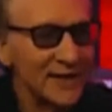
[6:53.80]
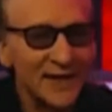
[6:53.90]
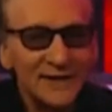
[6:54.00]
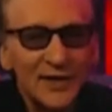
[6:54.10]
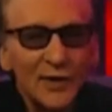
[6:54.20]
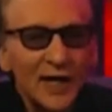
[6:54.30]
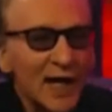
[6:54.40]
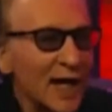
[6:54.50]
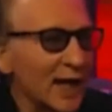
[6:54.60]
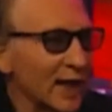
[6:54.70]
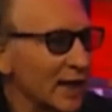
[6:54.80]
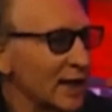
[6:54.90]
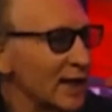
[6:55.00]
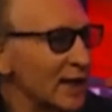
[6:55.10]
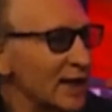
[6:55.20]
but it's okay.
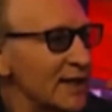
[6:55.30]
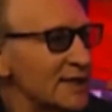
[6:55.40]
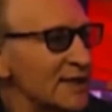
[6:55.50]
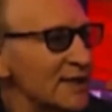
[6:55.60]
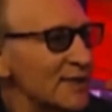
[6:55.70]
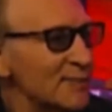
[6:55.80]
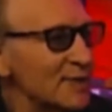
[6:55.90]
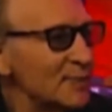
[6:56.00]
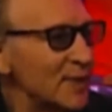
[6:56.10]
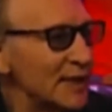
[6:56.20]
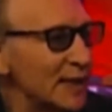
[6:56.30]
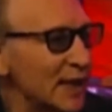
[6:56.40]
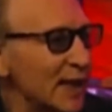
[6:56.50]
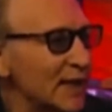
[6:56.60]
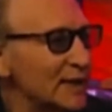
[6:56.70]
He's a human
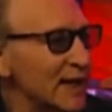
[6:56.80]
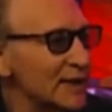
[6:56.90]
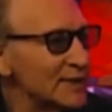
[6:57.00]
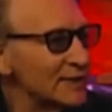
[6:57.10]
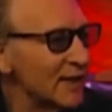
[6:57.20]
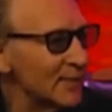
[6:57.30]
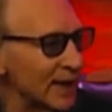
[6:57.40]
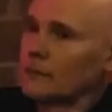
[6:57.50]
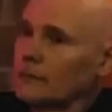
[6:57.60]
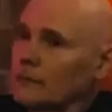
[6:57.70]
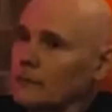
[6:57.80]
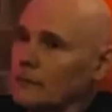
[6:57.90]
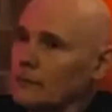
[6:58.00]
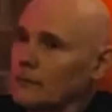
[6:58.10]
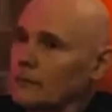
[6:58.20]
being and not a dummy.
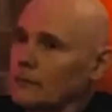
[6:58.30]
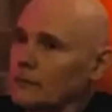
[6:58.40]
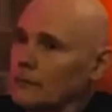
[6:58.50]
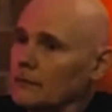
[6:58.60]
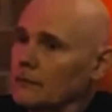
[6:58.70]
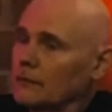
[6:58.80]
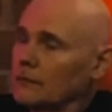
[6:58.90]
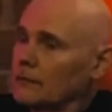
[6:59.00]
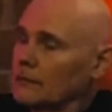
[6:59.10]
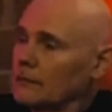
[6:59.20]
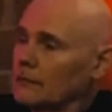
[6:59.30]
And unless people